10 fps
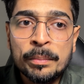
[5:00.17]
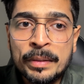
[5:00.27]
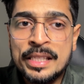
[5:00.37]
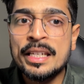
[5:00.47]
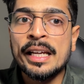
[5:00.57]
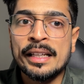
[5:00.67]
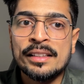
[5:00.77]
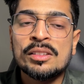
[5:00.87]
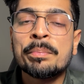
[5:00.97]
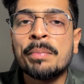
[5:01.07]
mistake
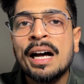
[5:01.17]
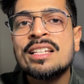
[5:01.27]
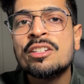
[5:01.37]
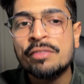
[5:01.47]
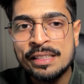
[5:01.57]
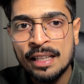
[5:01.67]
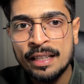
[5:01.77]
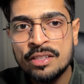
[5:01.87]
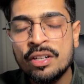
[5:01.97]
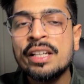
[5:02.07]
is past visa
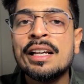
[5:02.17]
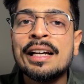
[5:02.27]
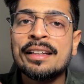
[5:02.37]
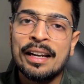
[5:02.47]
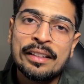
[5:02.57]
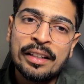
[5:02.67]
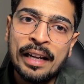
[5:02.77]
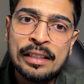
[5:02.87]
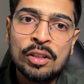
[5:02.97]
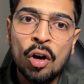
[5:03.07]
history, character
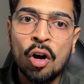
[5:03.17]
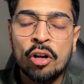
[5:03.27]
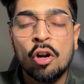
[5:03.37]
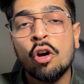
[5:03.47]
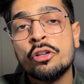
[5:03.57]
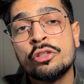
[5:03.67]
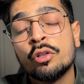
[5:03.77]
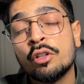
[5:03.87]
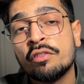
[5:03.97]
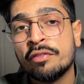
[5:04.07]
health, or
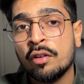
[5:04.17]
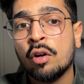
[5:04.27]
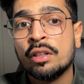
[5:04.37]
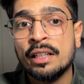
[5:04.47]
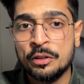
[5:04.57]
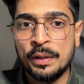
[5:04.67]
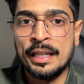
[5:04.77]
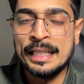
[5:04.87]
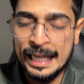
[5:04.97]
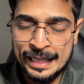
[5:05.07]
onshore fraud as well.
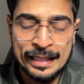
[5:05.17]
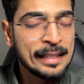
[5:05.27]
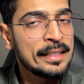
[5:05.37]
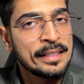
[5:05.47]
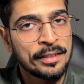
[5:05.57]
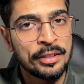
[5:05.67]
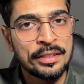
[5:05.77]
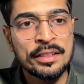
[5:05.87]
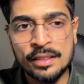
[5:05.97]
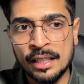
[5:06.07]
Yes, this is a
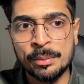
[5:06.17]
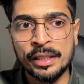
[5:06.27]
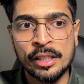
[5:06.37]
reason, let me tell